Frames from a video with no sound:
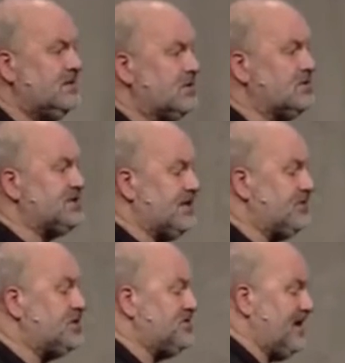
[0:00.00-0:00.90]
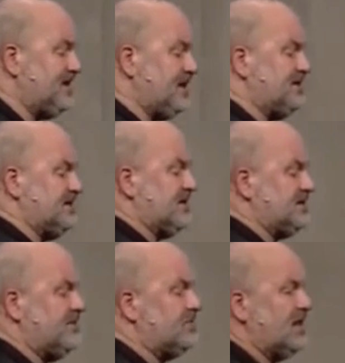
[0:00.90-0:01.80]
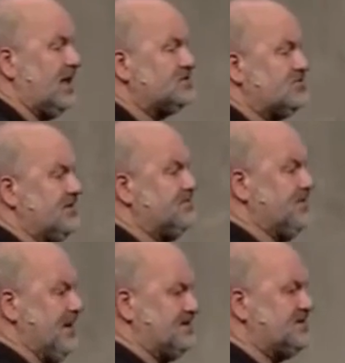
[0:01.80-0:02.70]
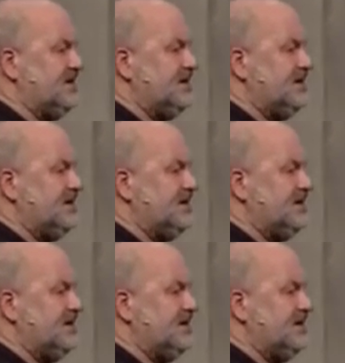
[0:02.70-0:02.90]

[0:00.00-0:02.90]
because they have a great idea that they would like to implement,